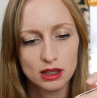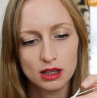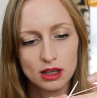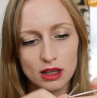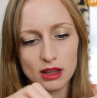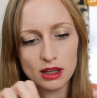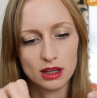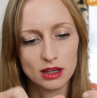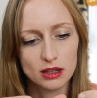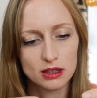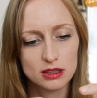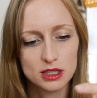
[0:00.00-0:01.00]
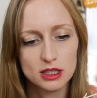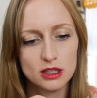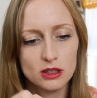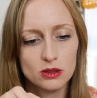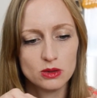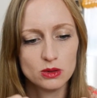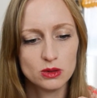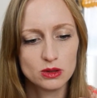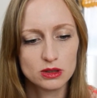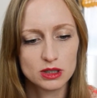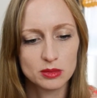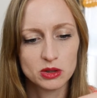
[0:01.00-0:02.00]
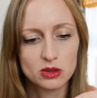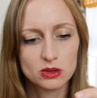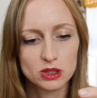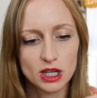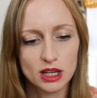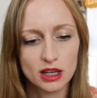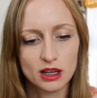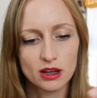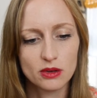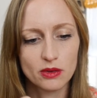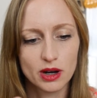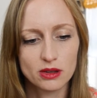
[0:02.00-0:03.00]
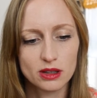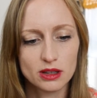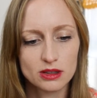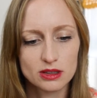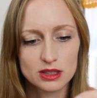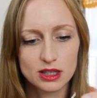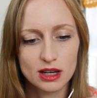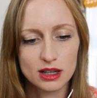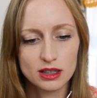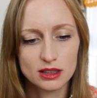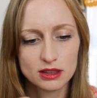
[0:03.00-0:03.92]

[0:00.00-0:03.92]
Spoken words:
And then continue double crocheting around the other side.